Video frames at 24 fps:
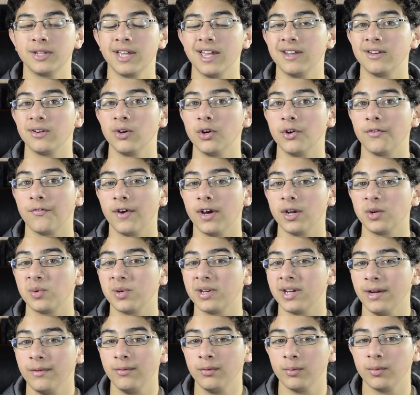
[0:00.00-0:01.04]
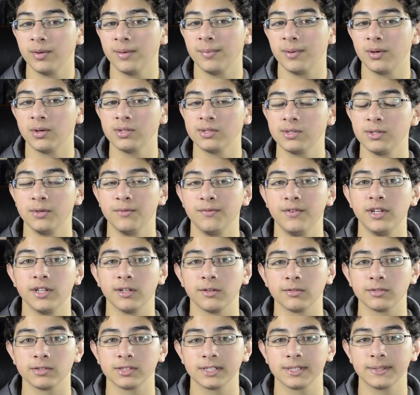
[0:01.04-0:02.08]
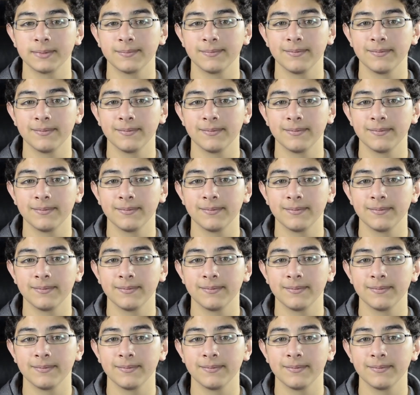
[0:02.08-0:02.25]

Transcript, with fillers: get notified whenever we post new videos.